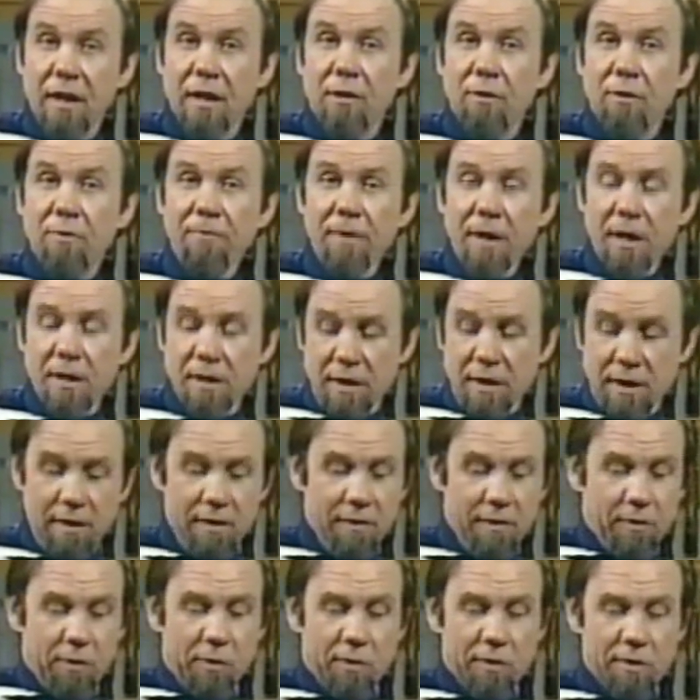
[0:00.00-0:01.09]
Now, if they did,
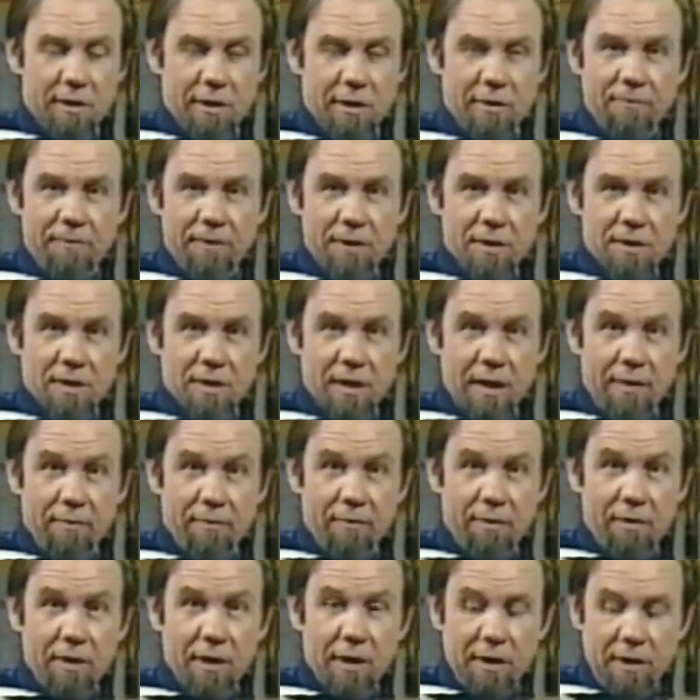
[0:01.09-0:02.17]
of course, their fist came
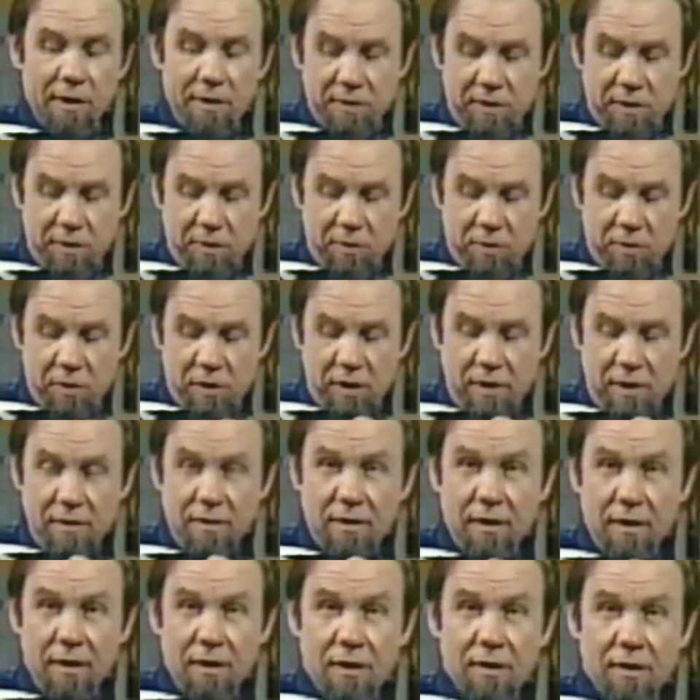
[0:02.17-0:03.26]
very close to your chin,
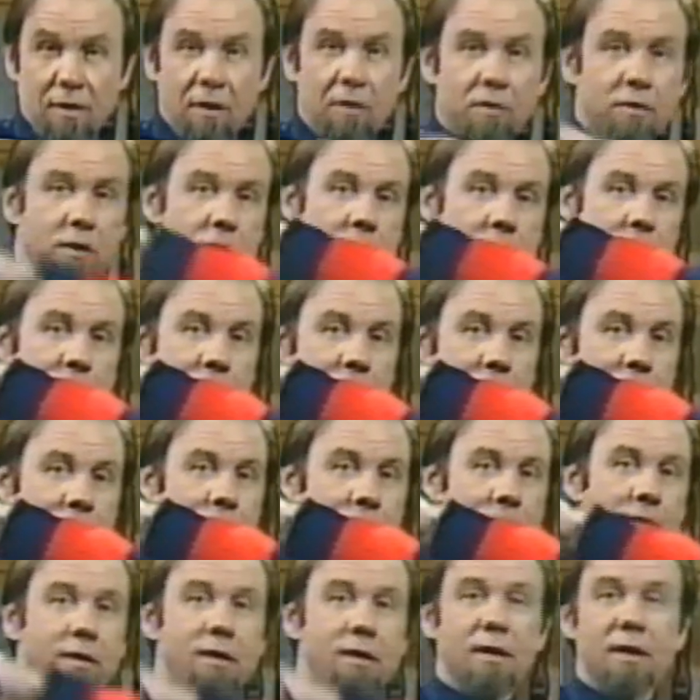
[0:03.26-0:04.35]
knocked the chip off,
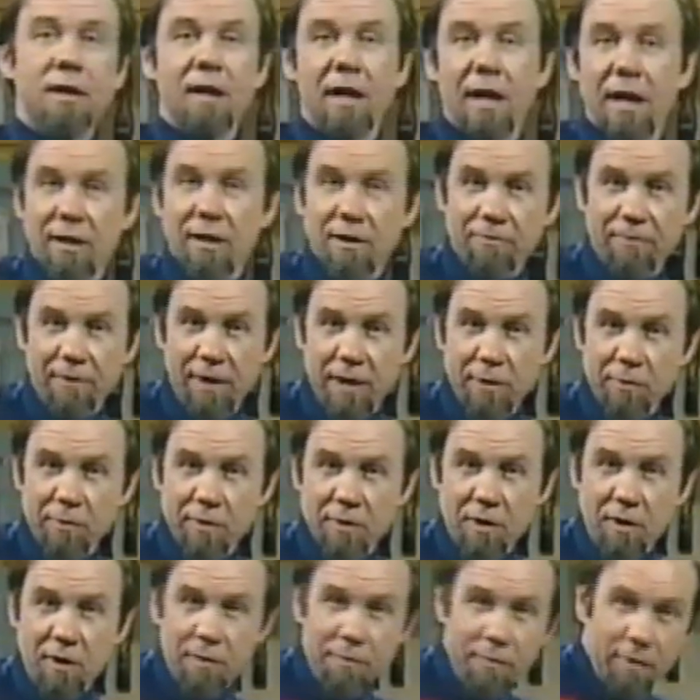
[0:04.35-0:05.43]
and the fight was
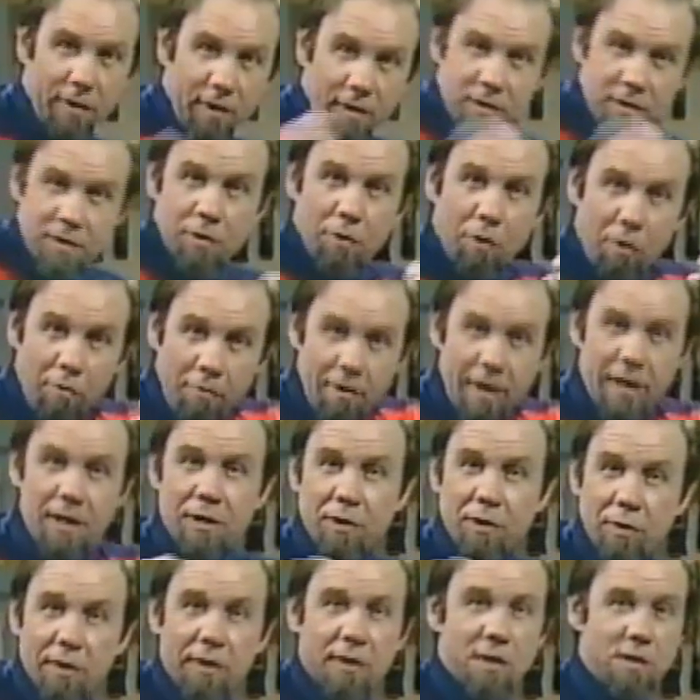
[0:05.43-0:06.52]
on because you're already
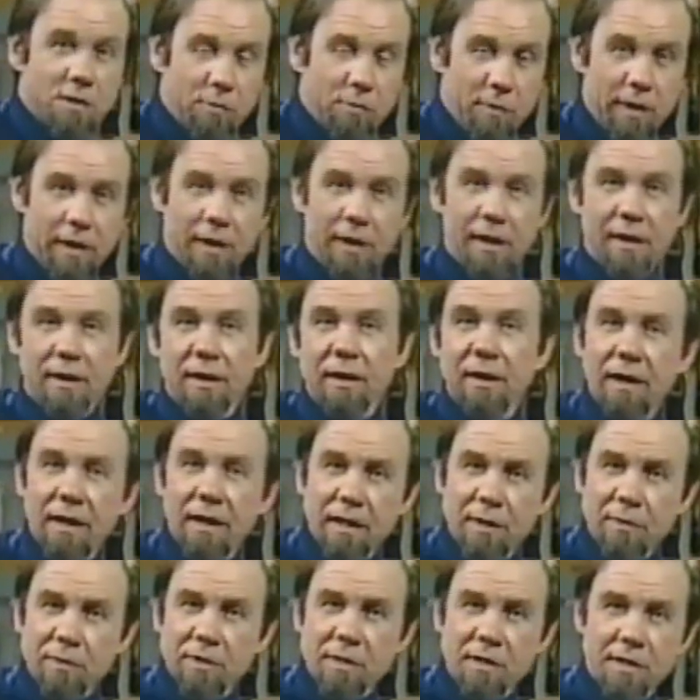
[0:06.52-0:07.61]
doing this at one another.
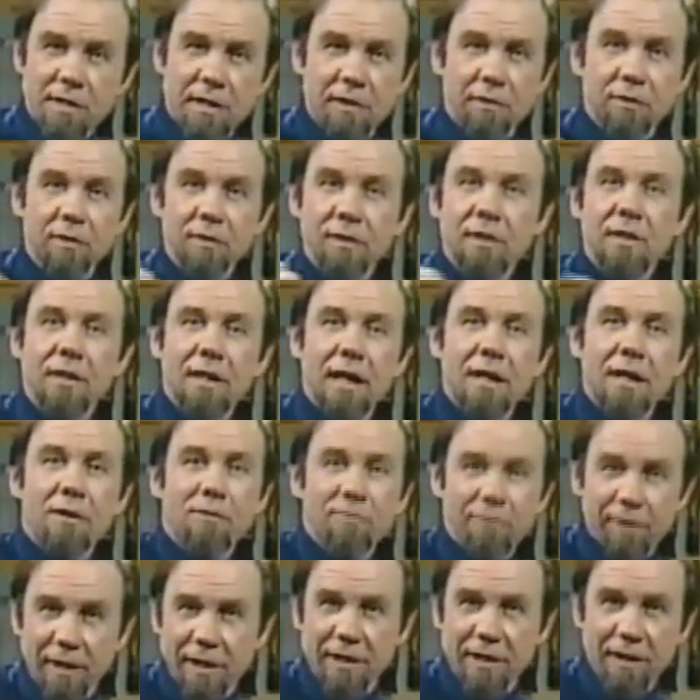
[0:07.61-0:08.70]
And that was the signal to get a
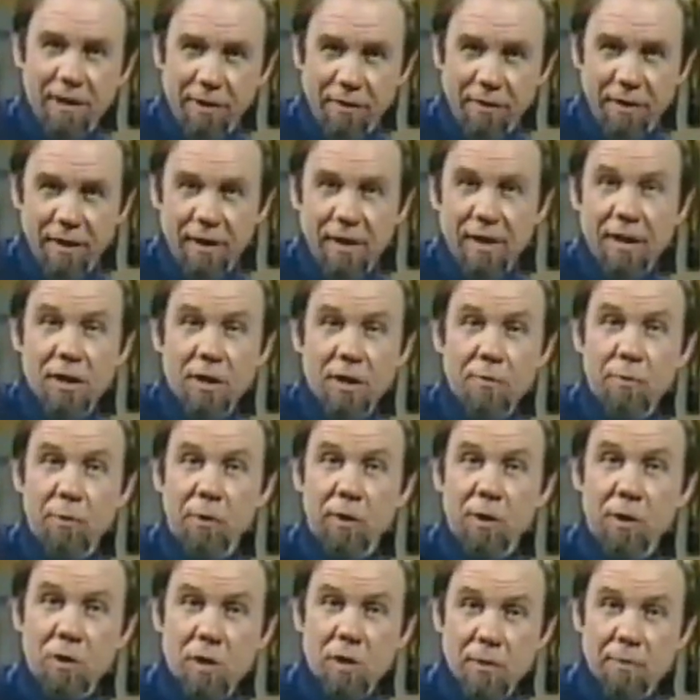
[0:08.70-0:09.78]
fight going. You
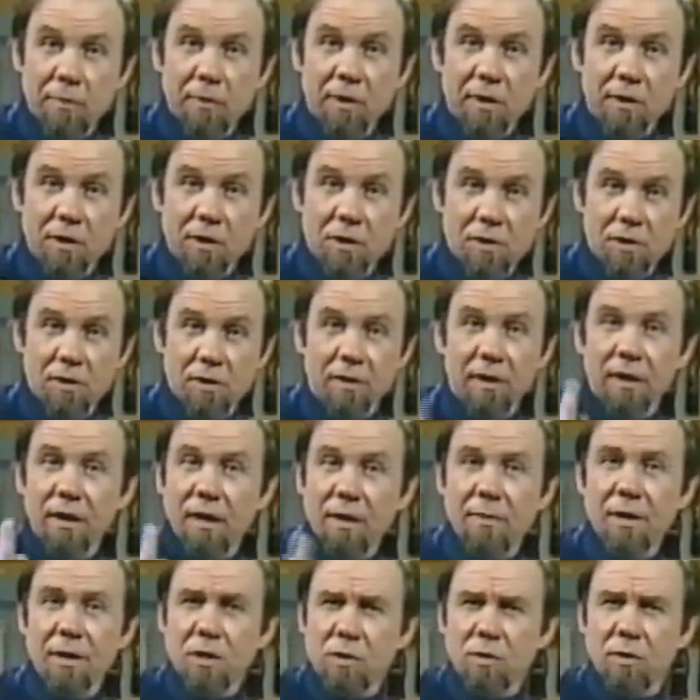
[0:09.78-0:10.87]
put a chip on your shoulder.
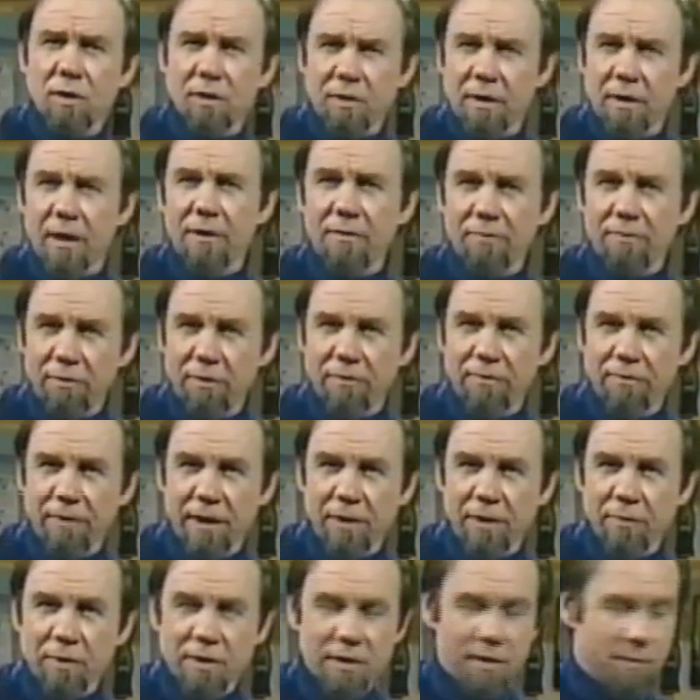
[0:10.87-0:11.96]
It meant you were looking for a
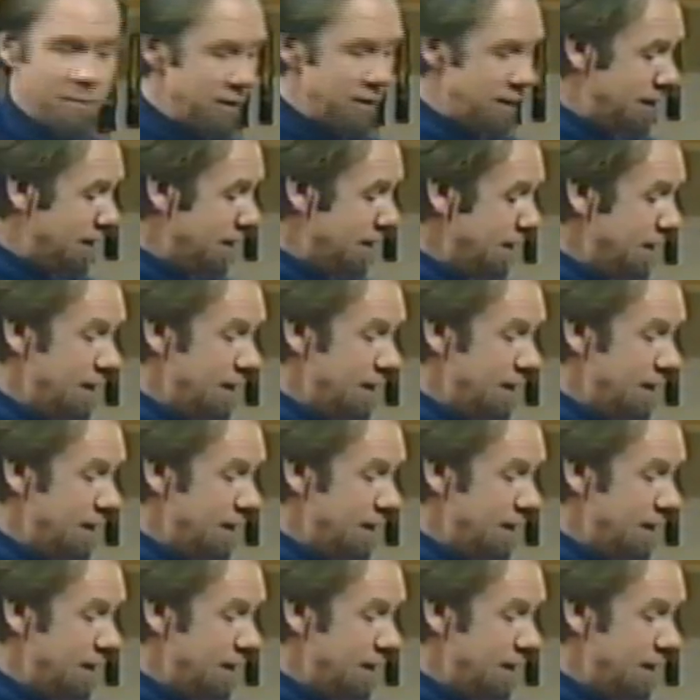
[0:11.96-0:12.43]
fight with somebody.